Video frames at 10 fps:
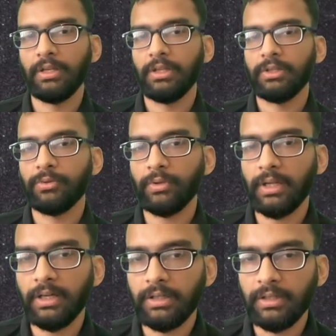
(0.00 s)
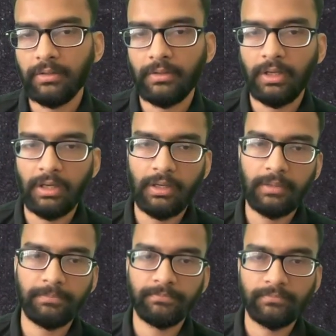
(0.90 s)
so that uh,
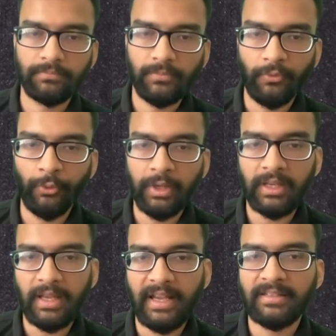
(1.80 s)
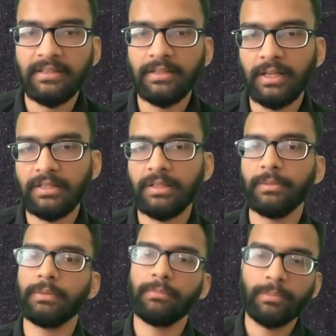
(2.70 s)
we can access it as a
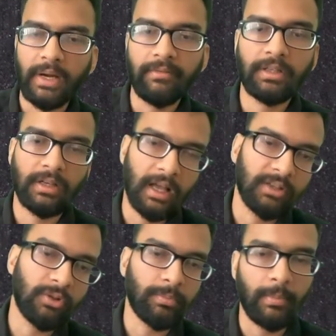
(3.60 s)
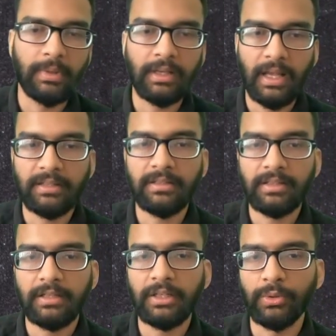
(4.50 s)
private class or public class
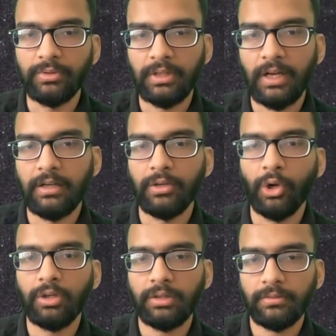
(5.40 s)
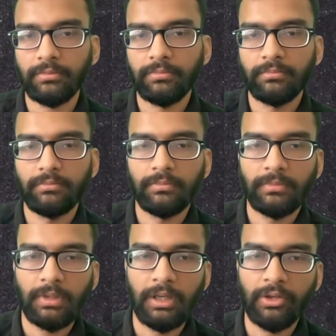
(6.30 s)
inside the user and not
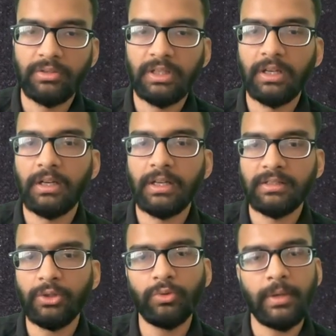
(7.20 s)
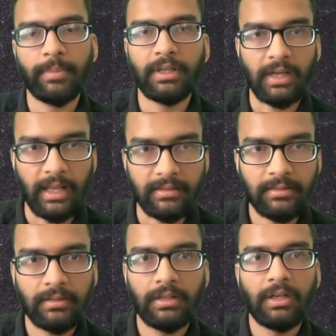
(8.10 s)
consider it as a two separate class?
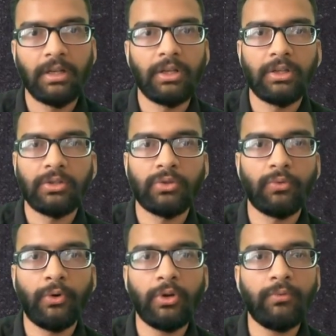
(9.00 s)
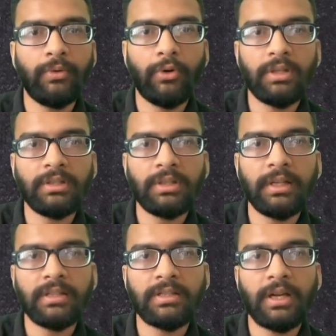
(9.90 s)
So what we want is like
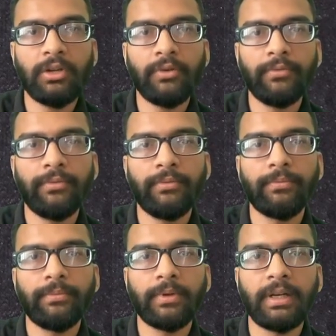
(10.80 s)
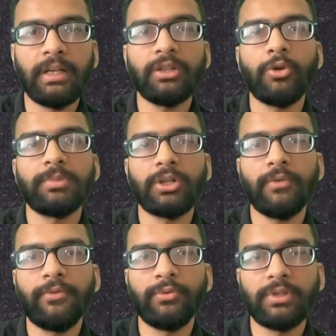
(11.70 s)
instead of creating the object
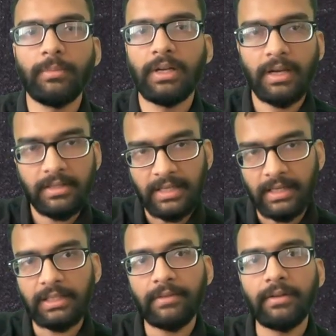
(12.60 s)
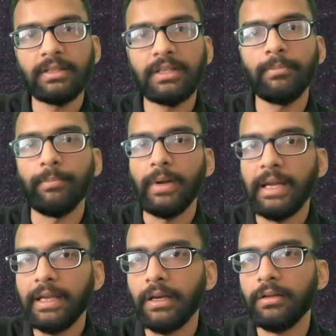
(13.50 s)
of user builder and setting the fields and
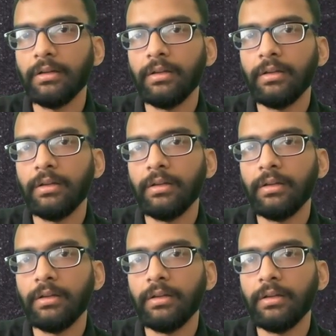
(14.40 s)
building it,